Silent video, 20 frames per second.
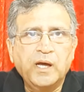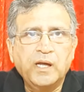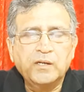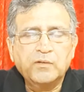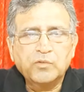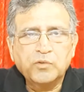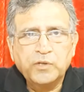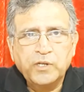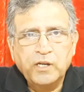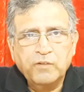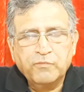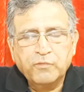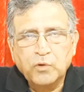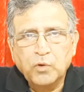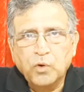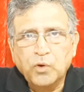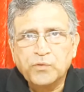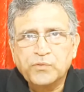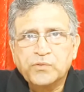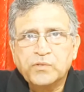and today
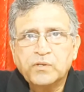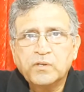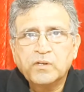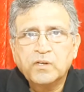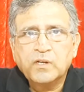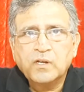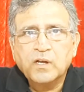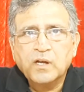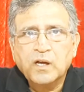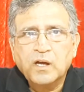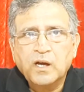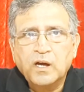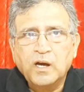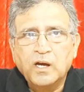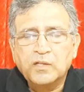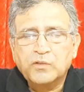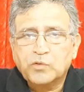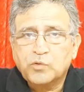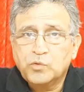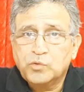flows
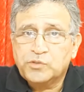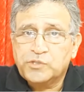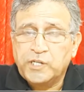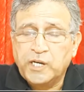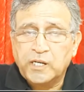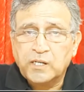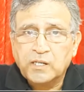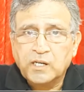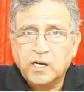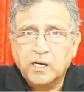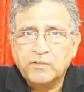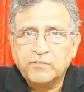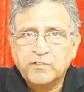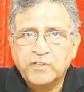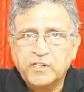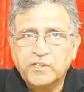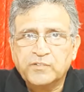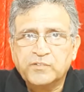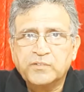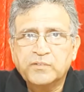through 10
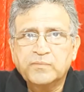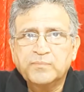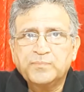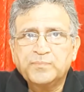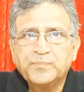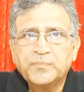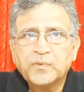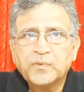countries,